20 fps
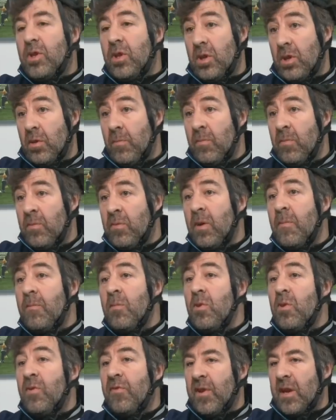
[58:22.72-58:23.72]
the, oh, yeah, the, the
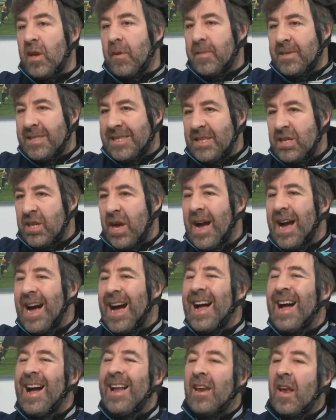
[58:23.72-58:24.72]
moving. Yeah, I,
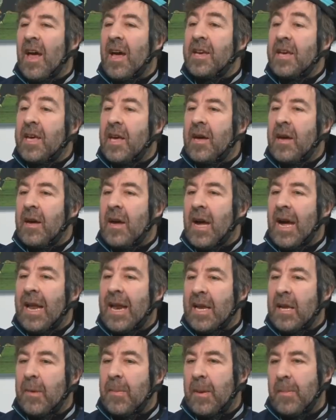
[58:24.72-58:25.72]
I, like a I
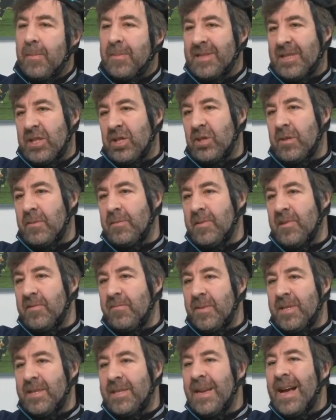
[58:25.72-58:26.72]
like a bit of positional
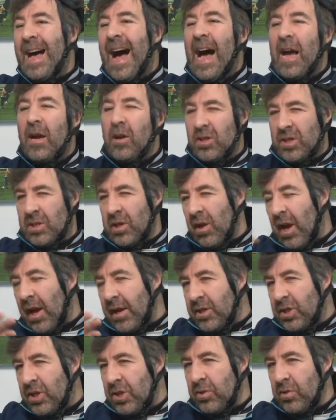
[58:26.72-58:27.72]
movement. I also
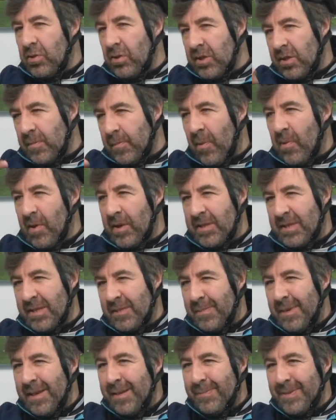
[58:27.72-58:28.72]
like dual
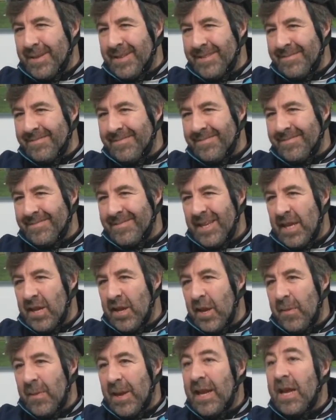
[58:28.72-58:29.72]
sports people. You
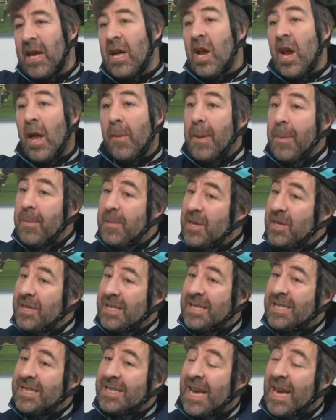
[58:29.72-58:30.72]
know what I mean? Like people
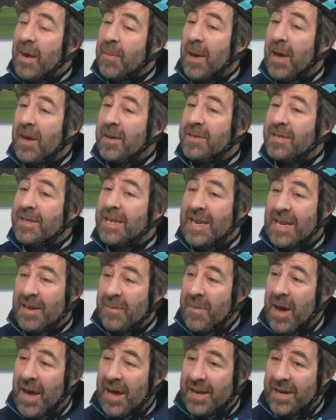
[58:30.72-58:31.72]
used to say about
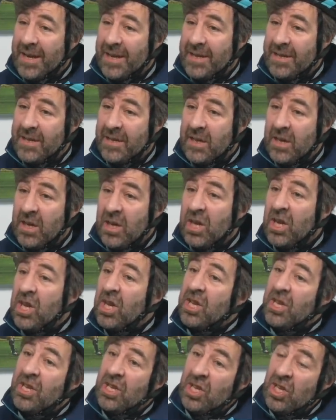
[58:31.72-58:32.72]
Ian Madigan,
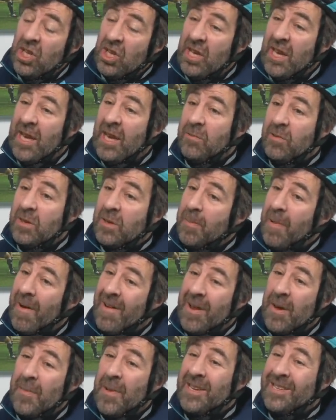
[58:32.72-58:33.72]
mm. he was
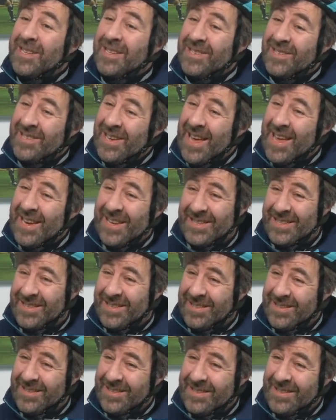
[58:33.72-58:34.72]
apparently amazing at
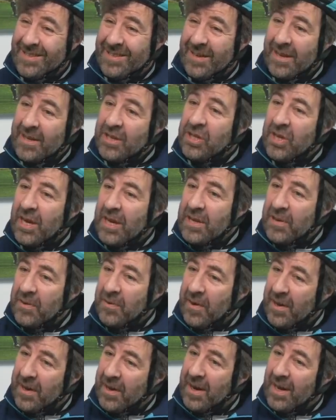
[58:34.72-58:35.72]
tennis. Like
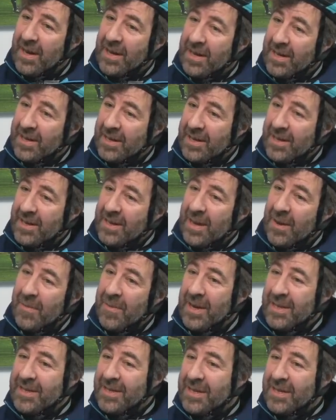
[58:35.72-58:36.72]
genuinely
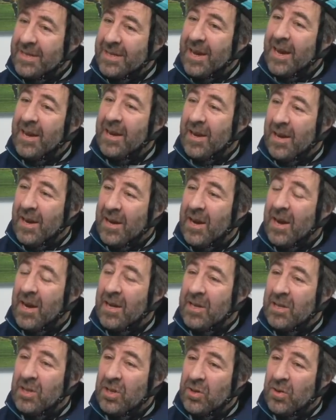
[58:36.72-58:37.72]
amazing. At, yeah. I, I, I
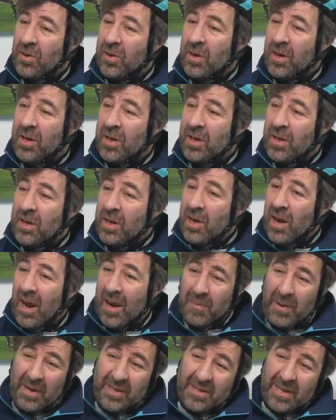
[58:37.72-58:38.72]
enjoy
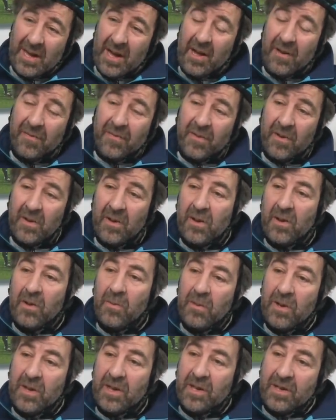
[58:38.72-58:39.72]
like myself
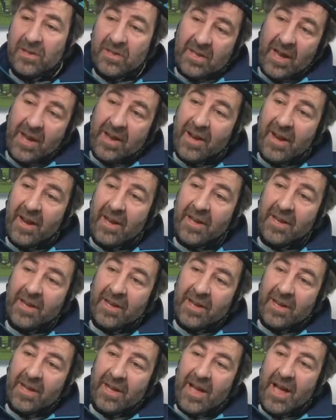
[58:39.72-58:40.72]
with the cycling,
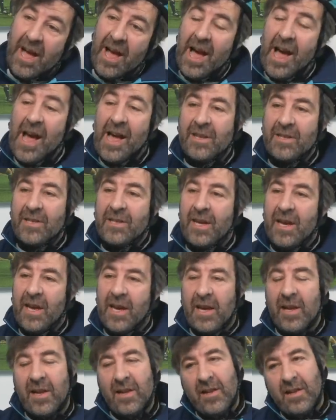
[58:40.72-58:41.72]
cycling. and
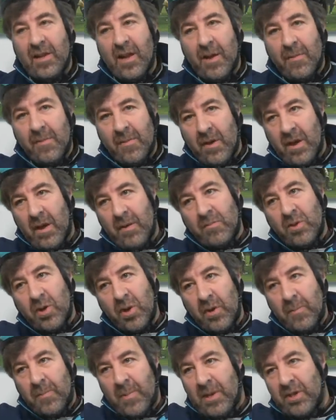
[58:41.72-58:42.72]
uh, I'm I'm
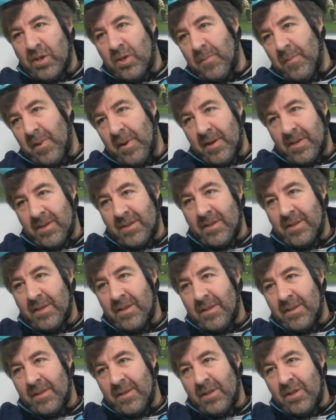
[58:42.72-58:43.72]
good at pitch and putt.
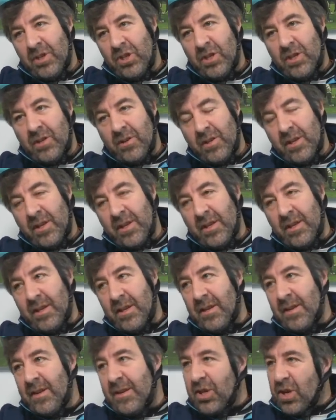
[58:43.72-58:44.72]
Do you know
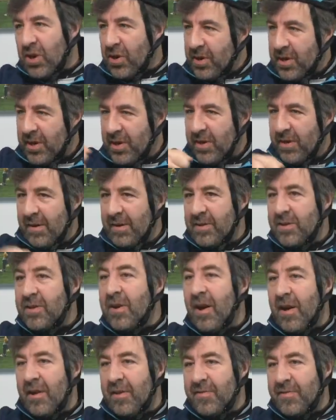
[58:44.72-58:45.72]
the 30 yard
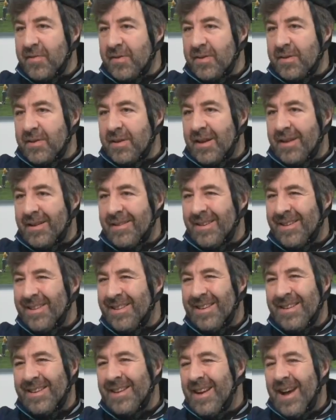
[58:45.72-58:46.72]
golf? Uh-huh.
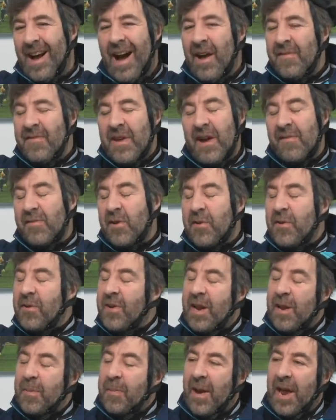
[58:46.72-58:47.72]
I, have never
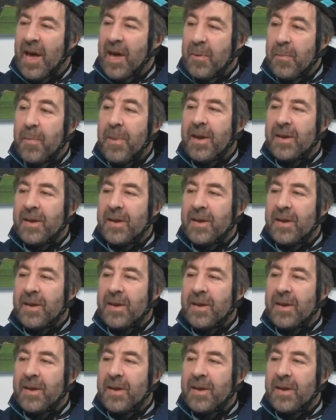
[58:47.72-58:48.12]
really played